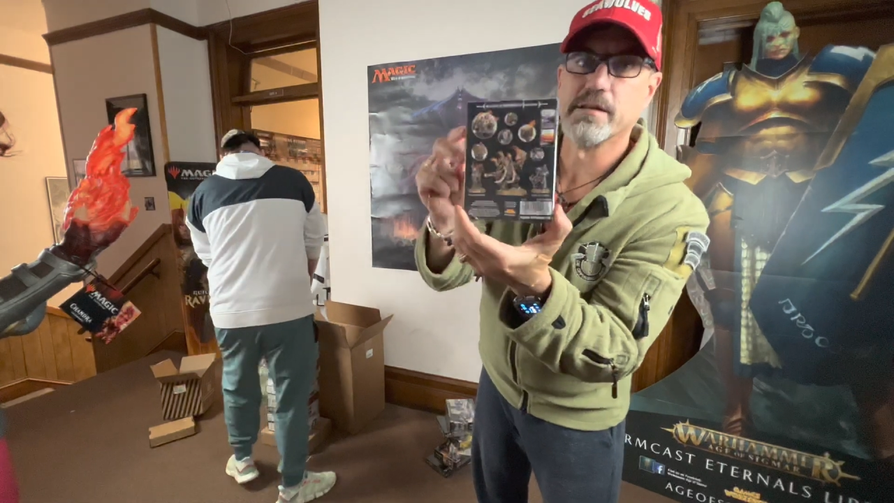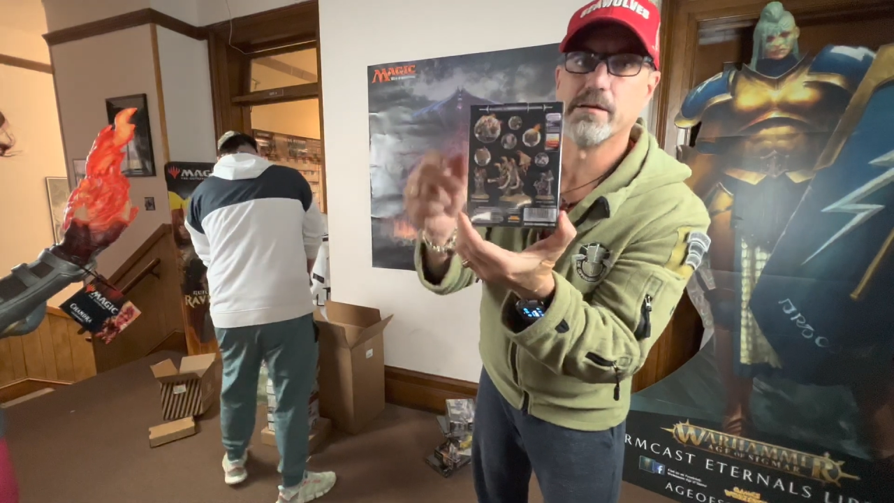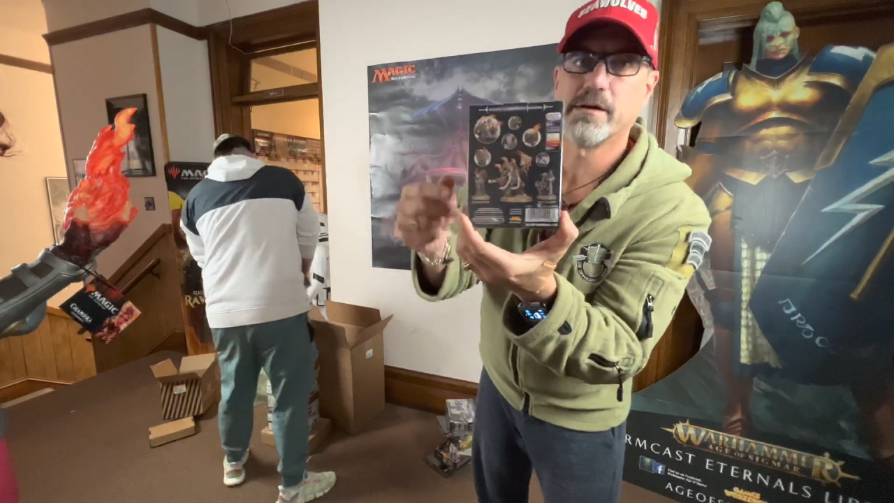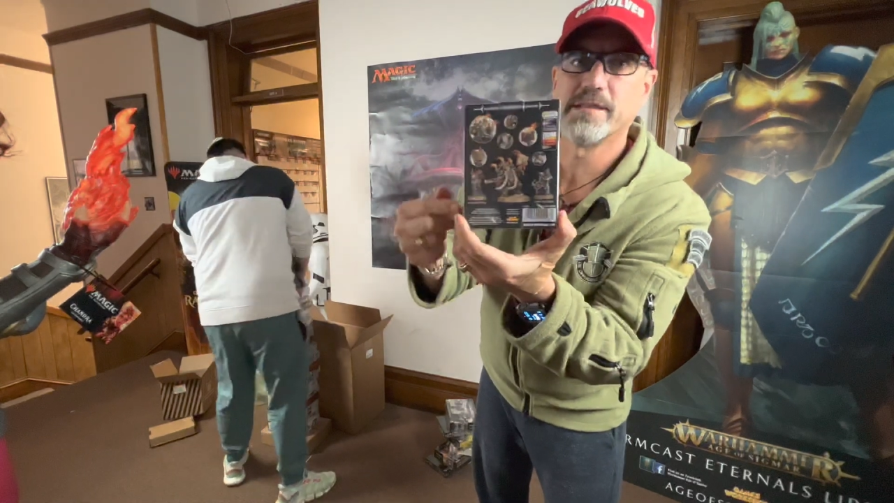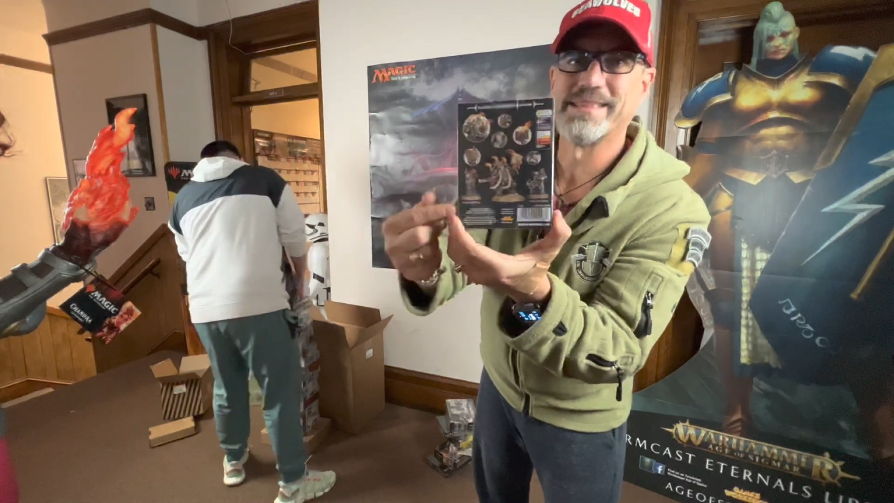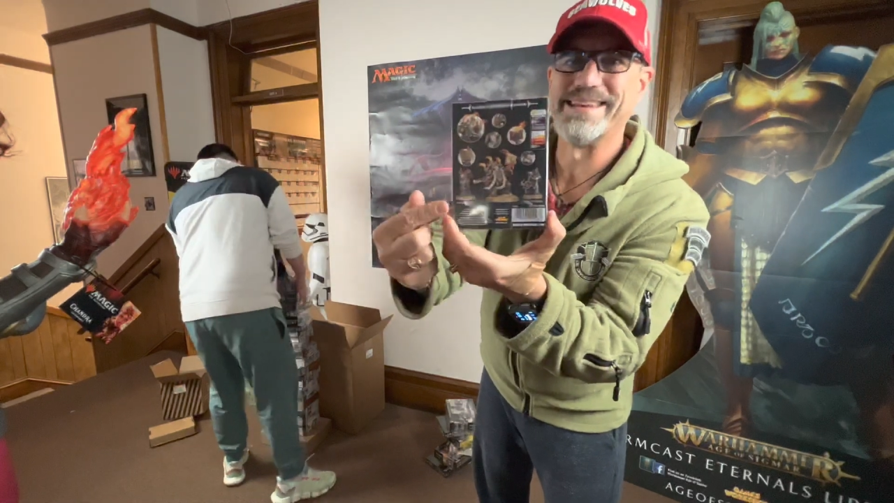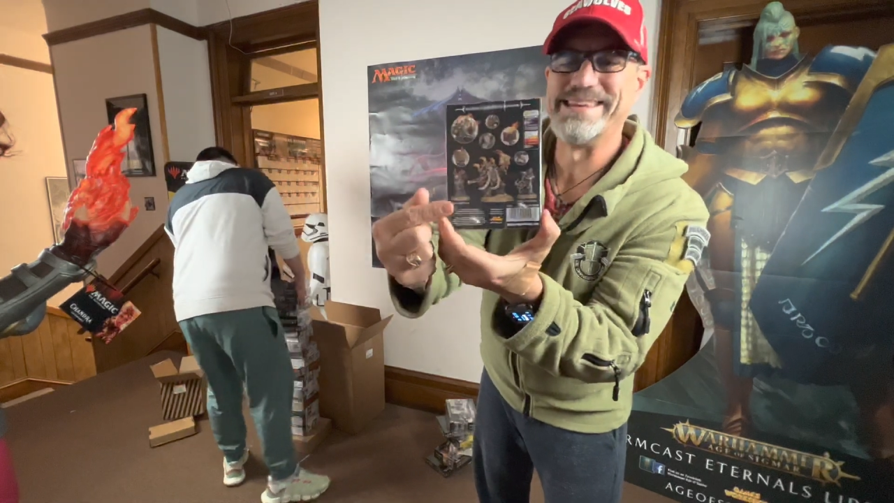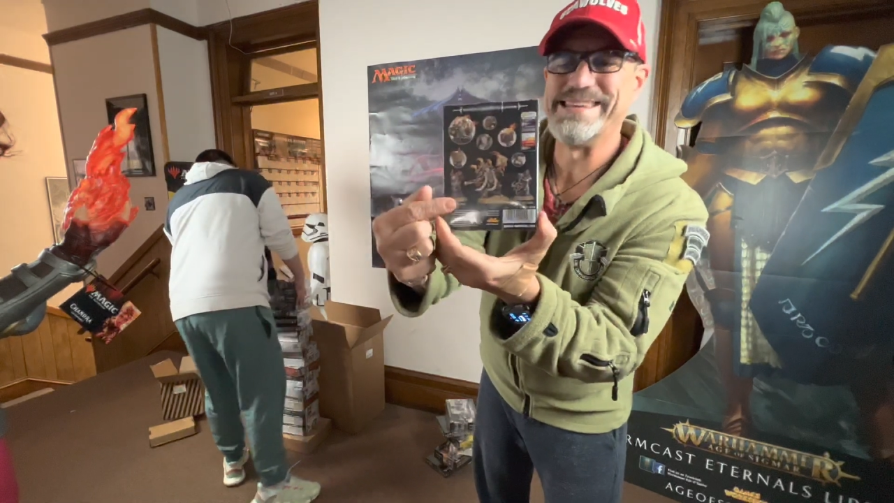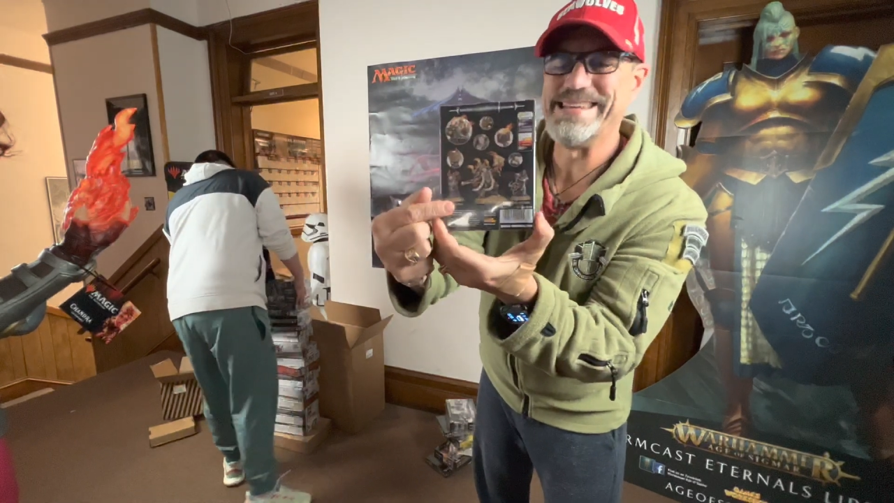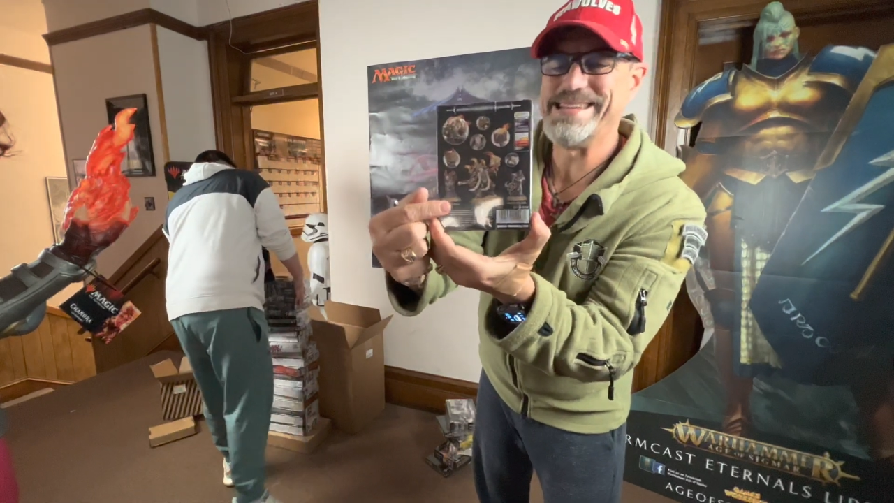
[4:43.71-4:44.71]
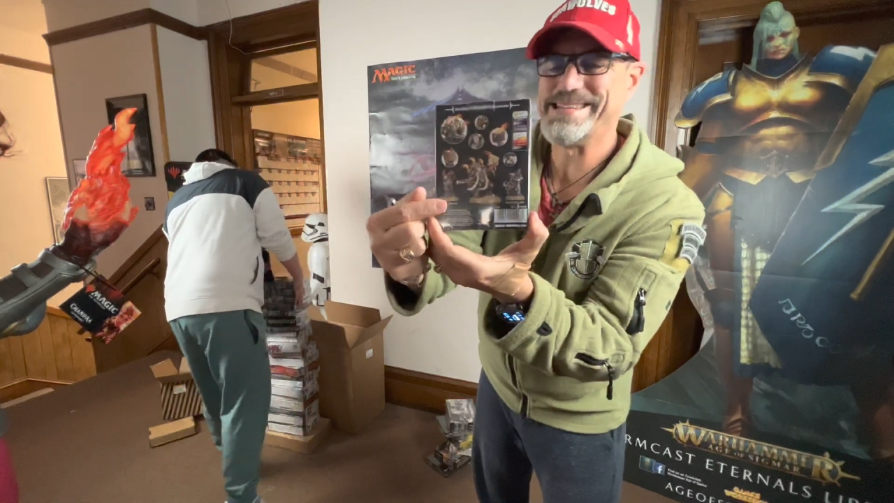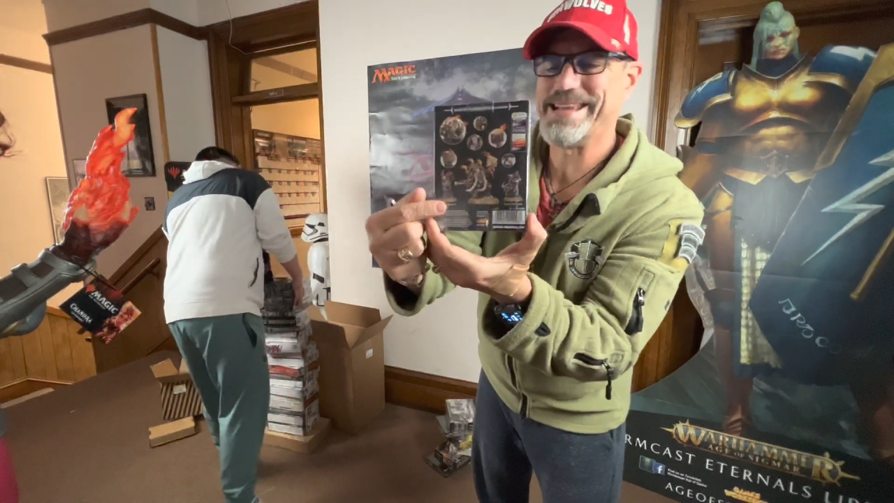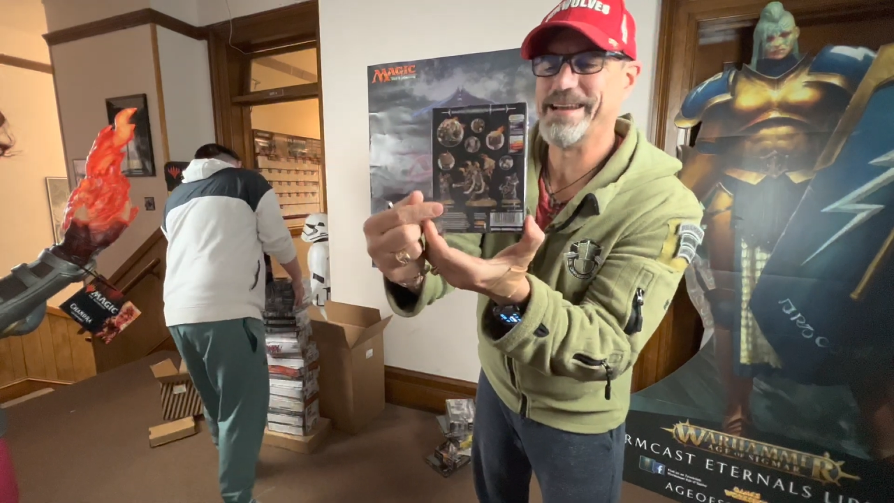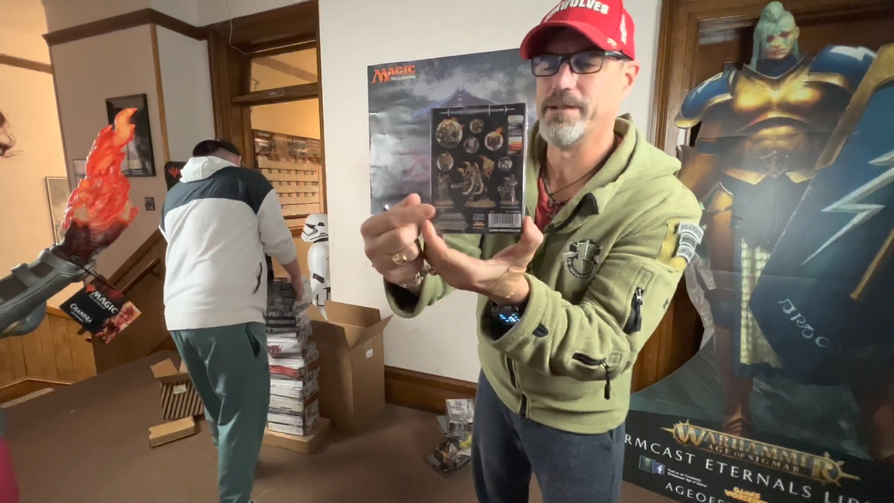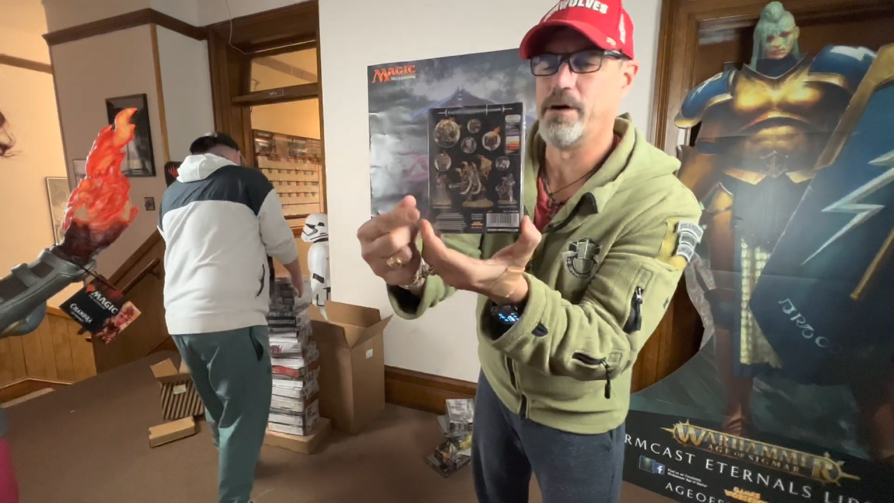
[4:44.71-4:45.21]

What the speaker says: Look at the detail